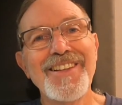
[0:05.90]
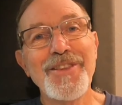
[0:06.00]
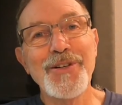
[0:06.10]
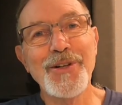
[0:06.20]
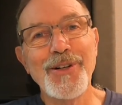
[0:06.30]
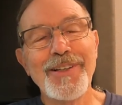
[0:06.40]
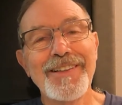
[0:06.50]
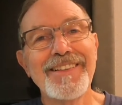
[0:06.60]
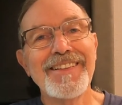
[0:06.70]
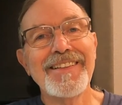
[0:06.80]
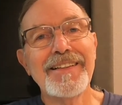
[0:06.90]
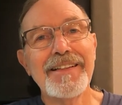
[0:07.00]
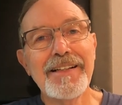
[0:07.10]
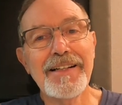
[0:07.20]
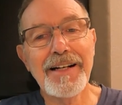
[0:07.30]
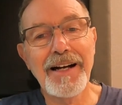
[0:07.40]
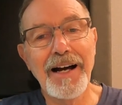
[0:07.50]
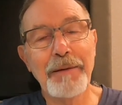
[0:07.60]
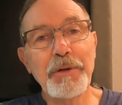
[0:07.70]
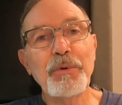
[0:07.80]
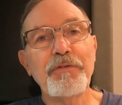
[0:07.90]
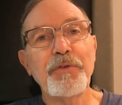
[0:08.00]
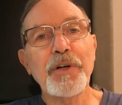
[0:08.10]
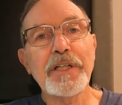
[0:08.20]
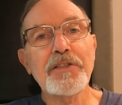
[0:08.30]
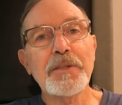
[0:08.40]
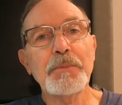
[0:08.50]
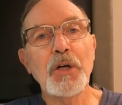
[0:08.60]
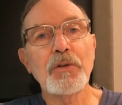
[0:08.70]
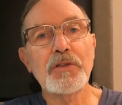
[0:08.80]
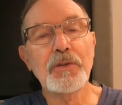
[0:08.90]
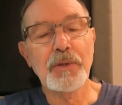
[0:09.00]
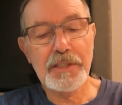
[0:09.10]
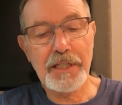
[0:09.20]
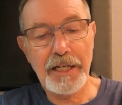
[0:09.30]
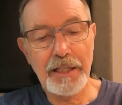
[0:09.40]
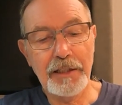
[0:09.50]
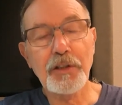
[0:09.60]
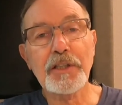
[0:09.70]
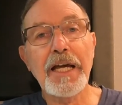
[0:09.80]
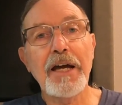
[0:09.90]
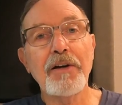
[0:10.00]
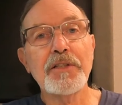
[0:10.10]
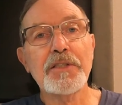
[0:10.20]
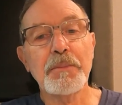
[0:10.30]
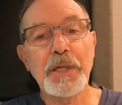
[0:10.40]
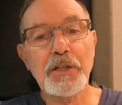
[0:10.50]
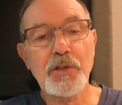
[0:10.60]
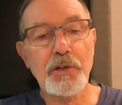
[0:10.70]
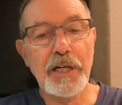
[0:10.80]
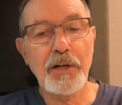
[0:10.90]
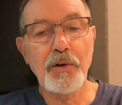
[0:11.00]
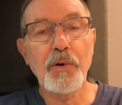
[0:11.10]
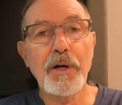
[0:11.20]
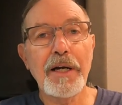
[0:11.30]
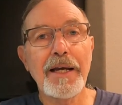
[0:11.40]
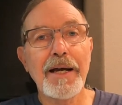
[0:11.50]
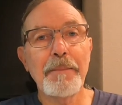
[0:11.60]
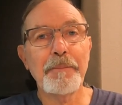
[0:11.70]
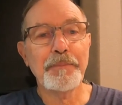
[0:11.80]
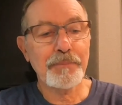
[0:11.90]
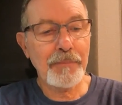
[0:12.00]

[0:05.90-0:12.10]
3rd. I'll be referring to some notes, so as I look down just to make sure I know where I am.